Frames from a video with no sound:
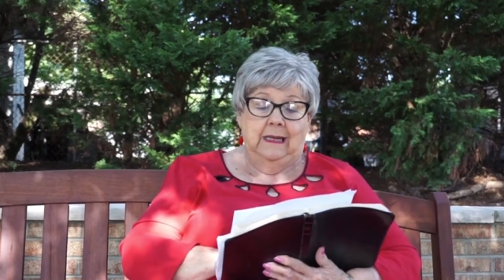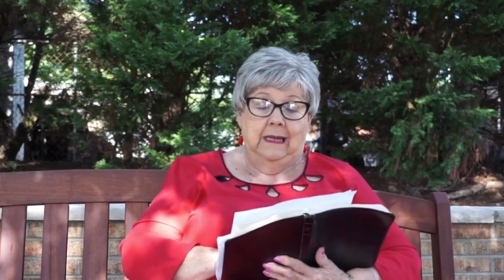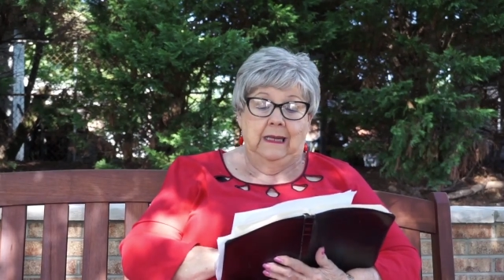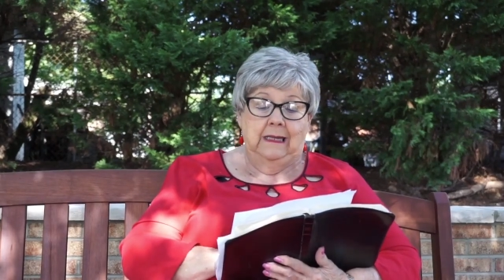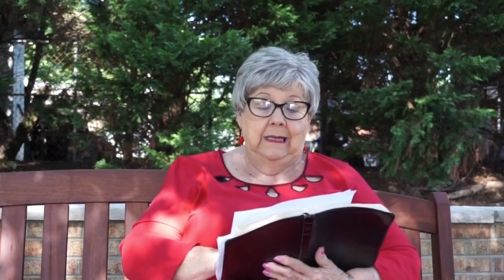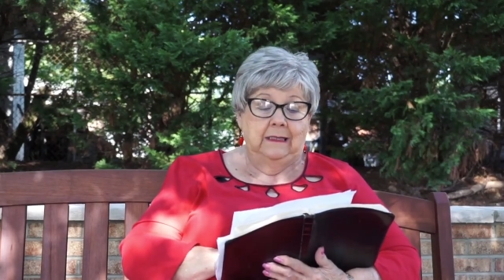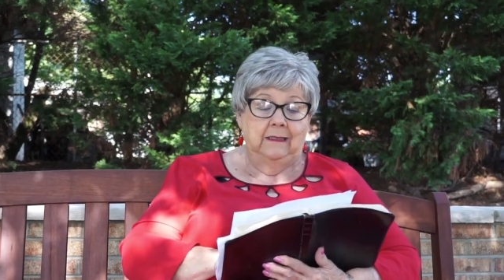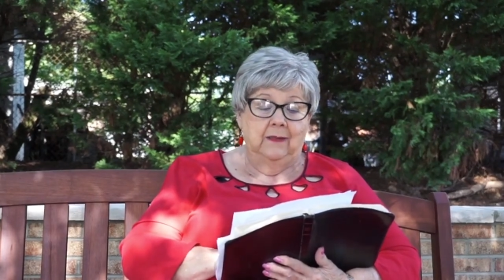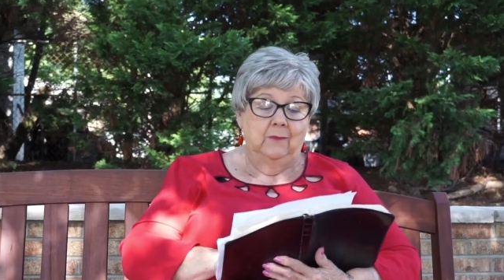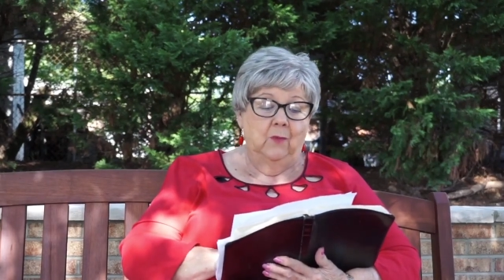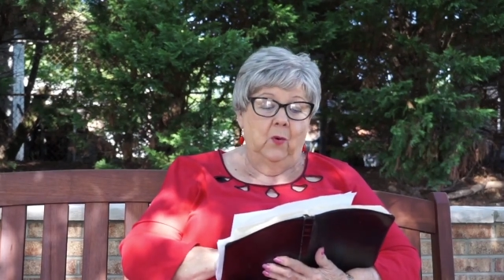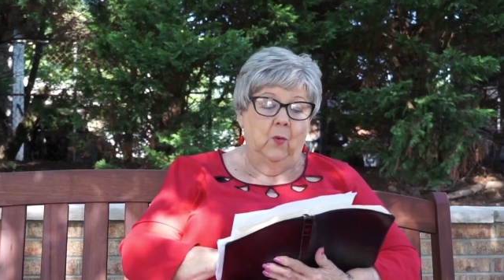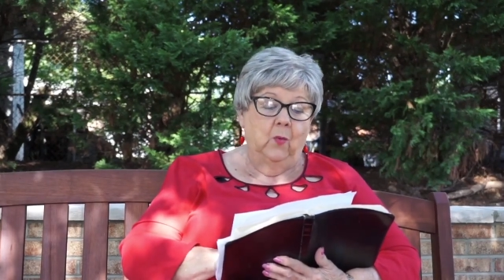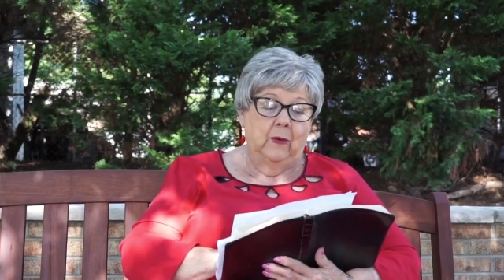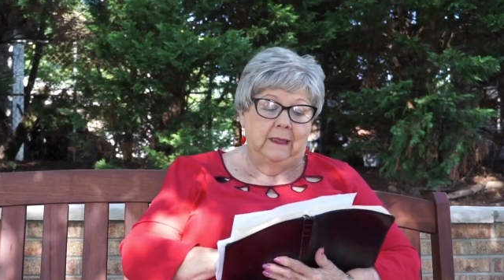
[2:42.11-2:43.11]
and he done
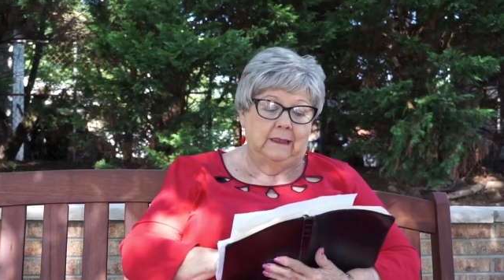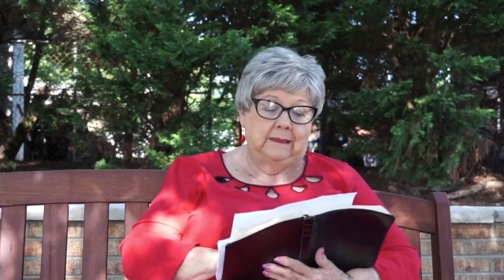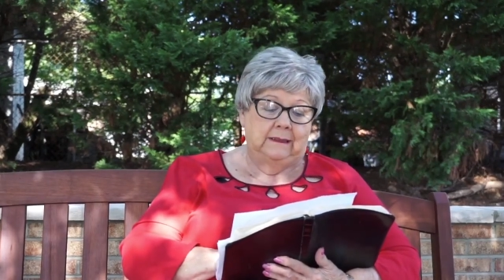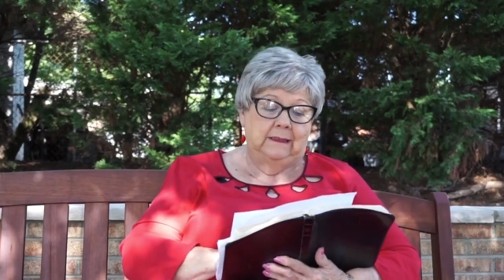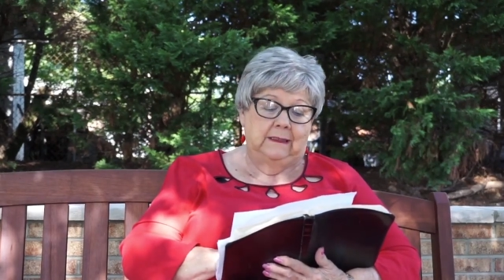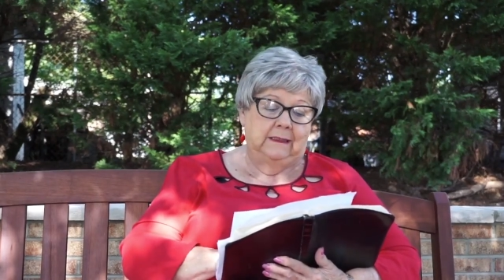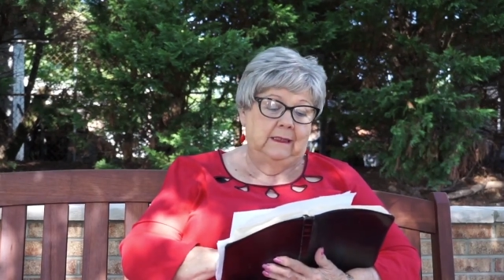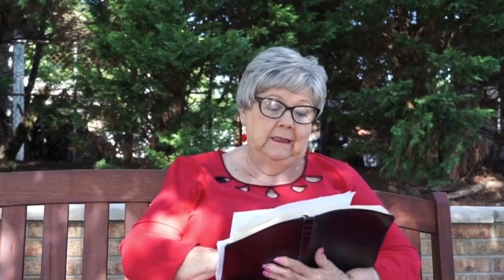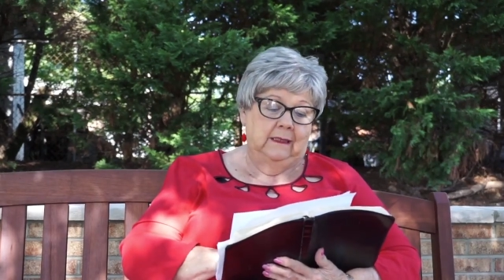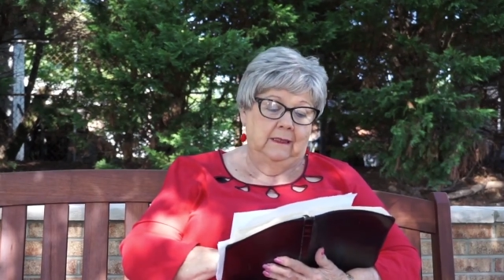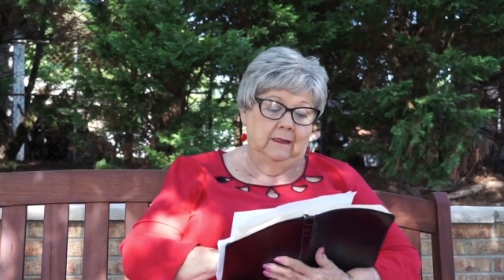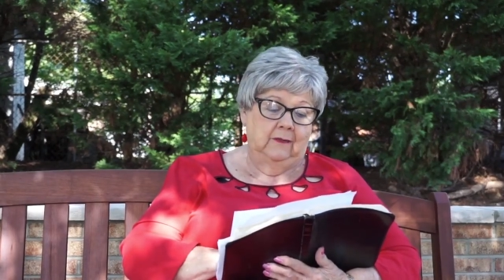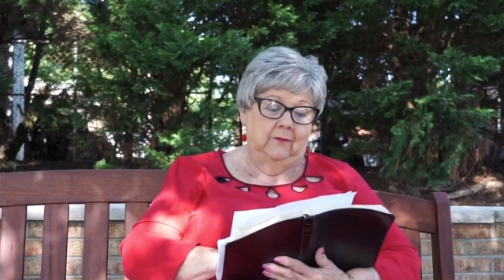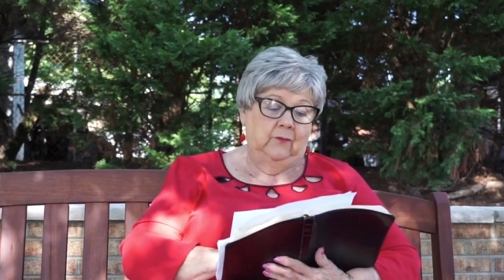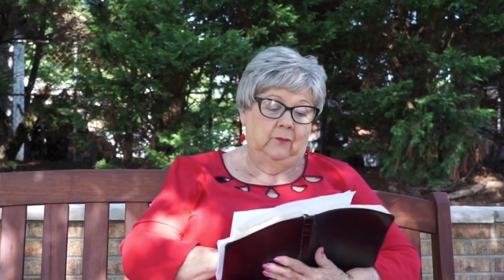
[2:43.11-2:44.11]
more wickedly than
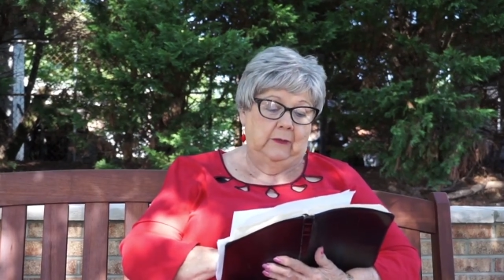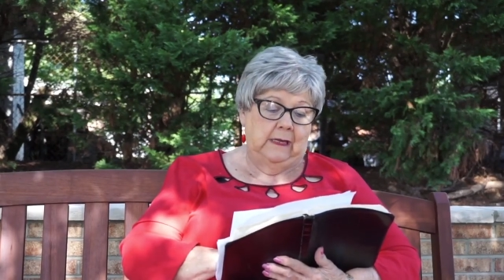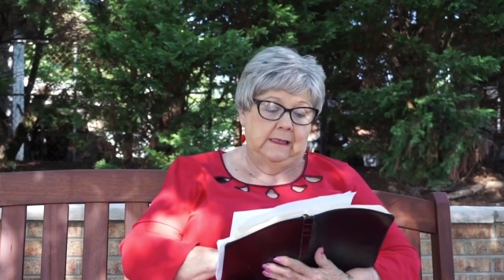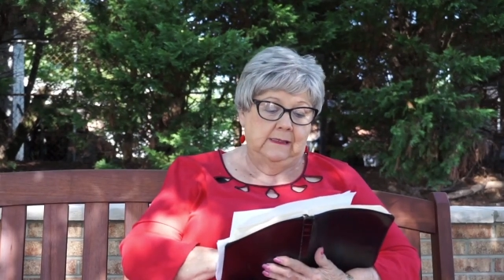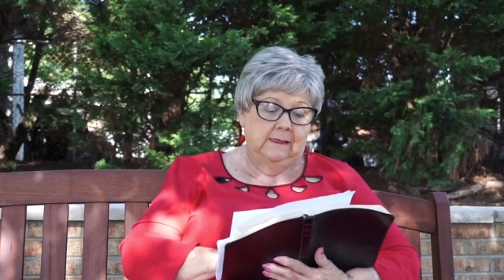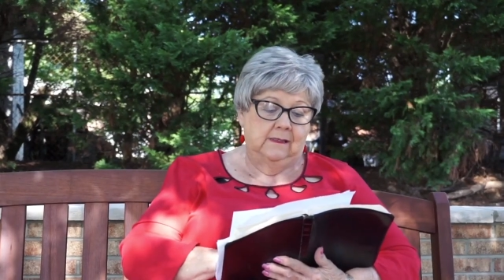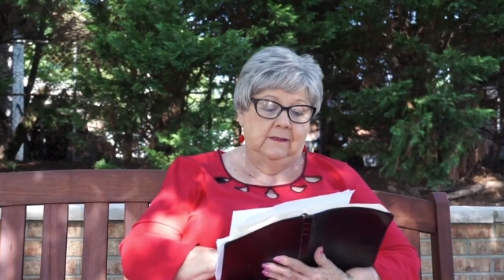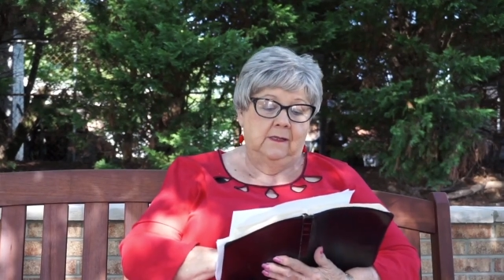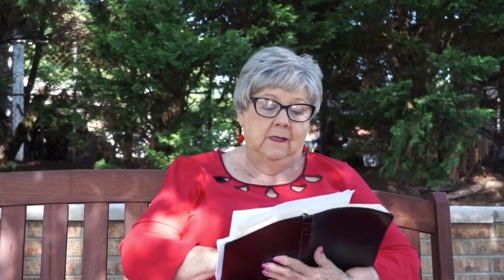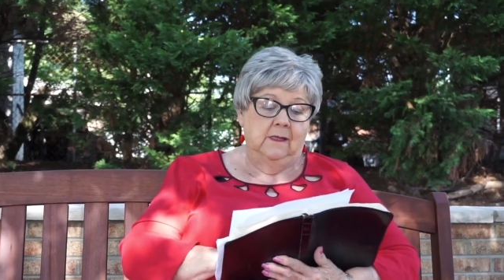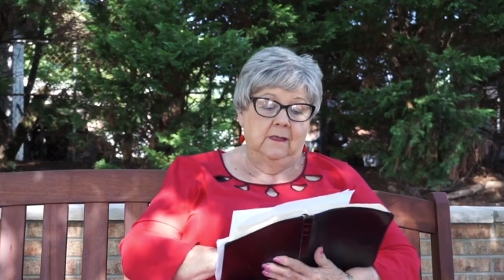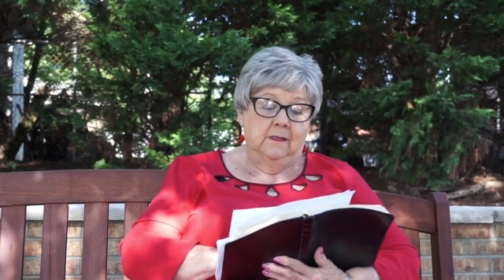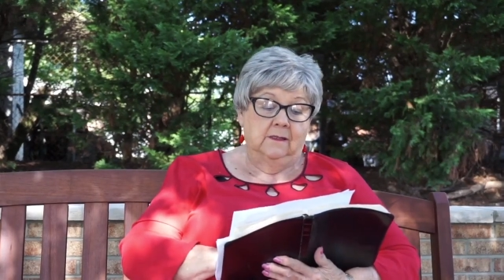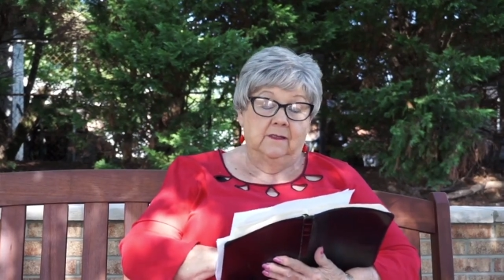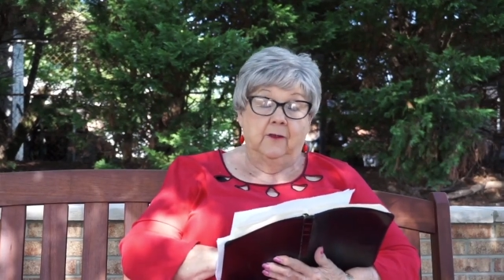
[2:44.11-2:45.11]
any of the rest
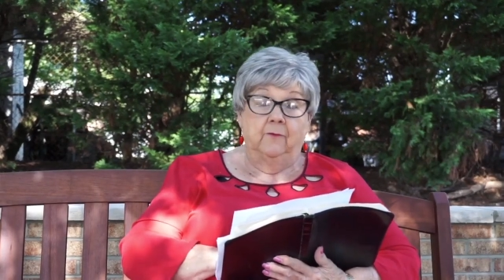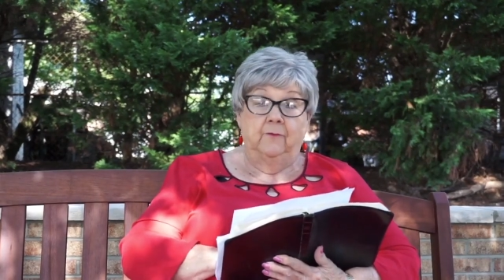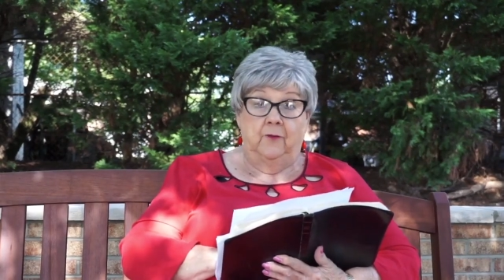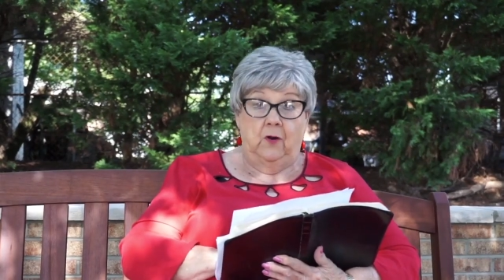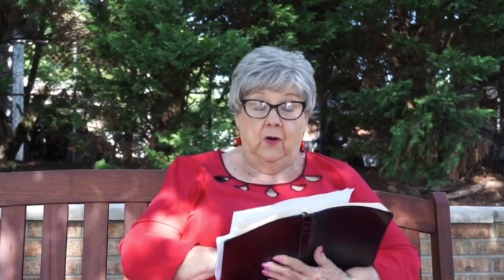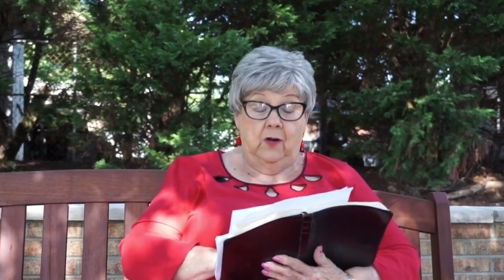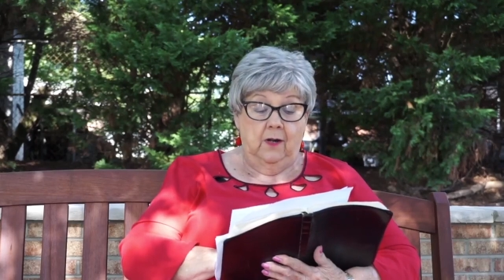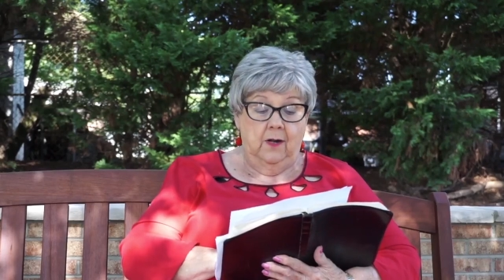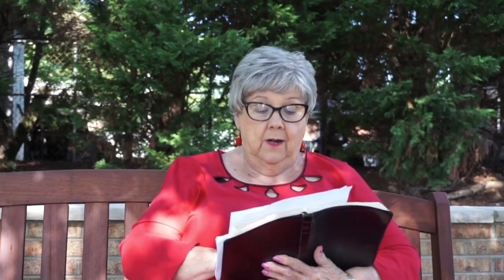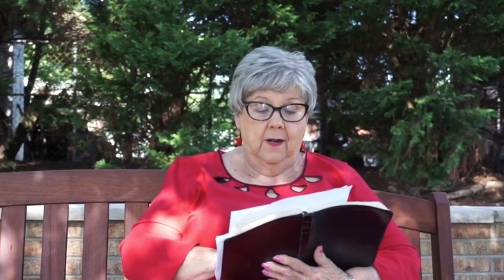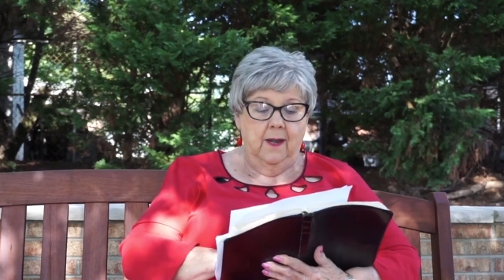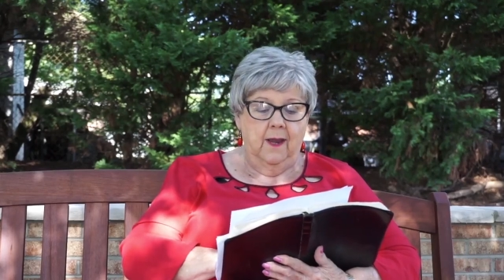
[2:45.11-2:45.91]
so far.